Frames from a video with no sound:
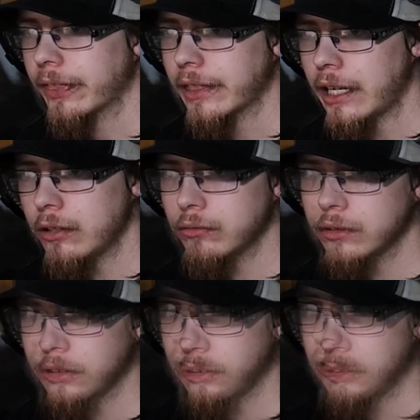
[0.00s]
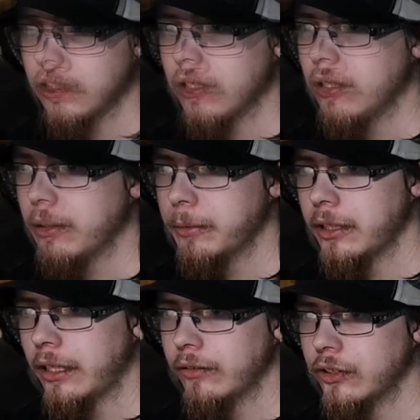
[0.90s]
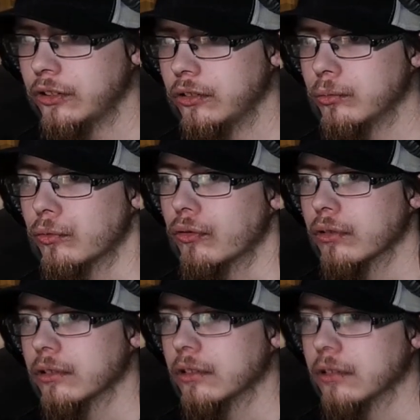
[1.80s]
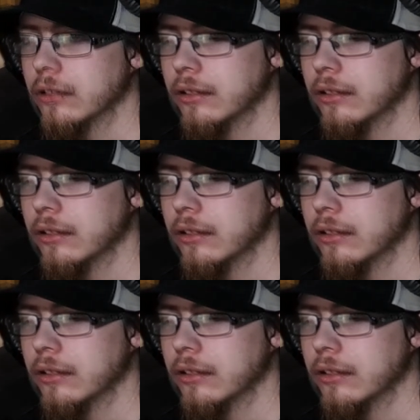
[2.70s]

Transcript: That one, I'm gonna have to do more.